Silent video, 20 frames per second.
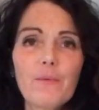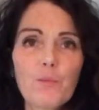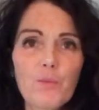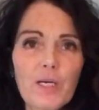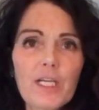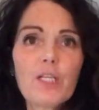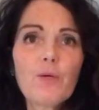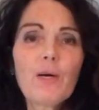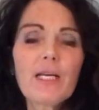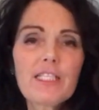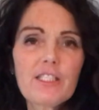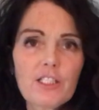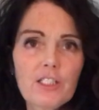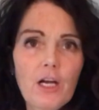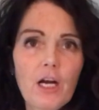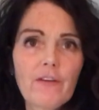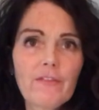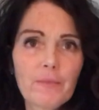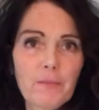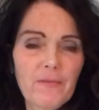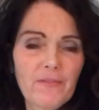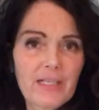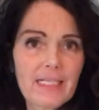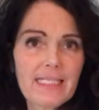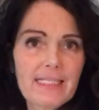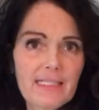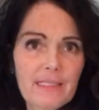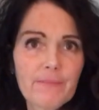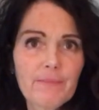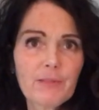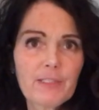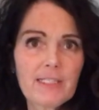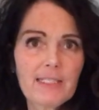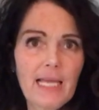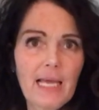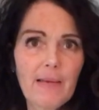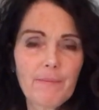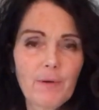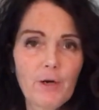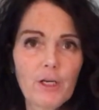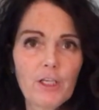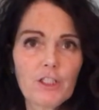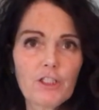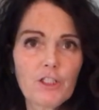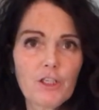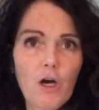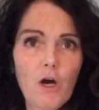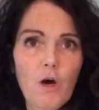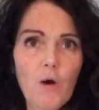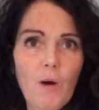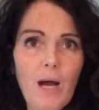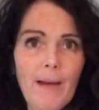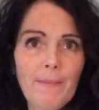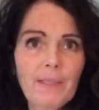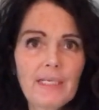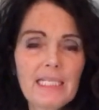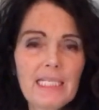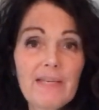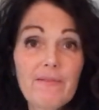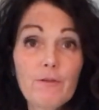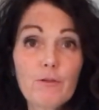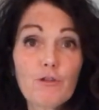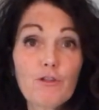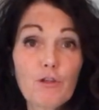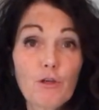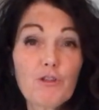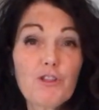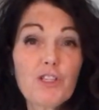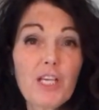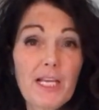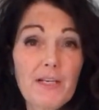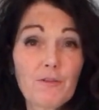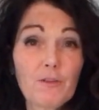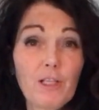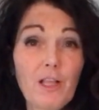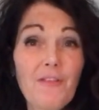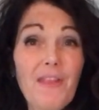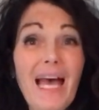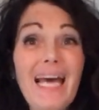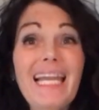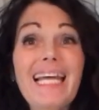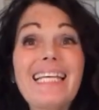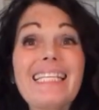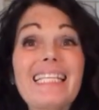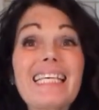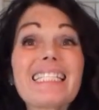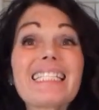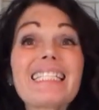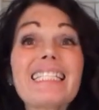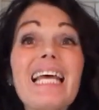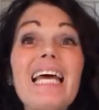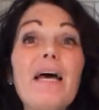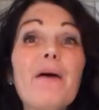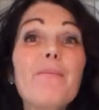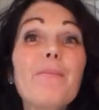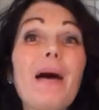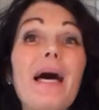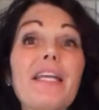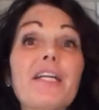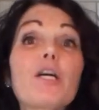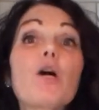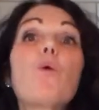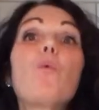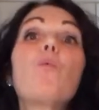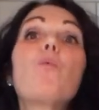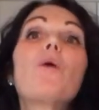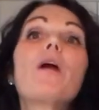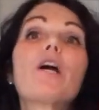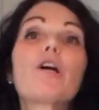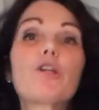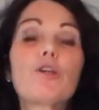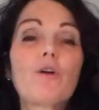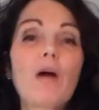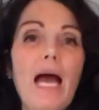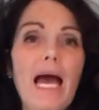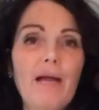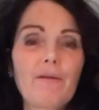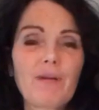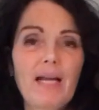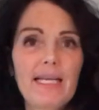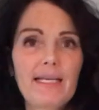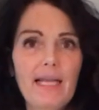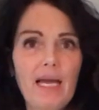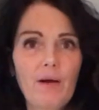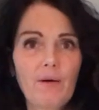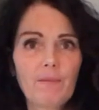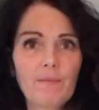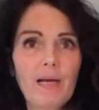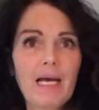Where do I start from a very simple standpoint? So I'm gonna give you so general that it doesn't matter where you're at right now.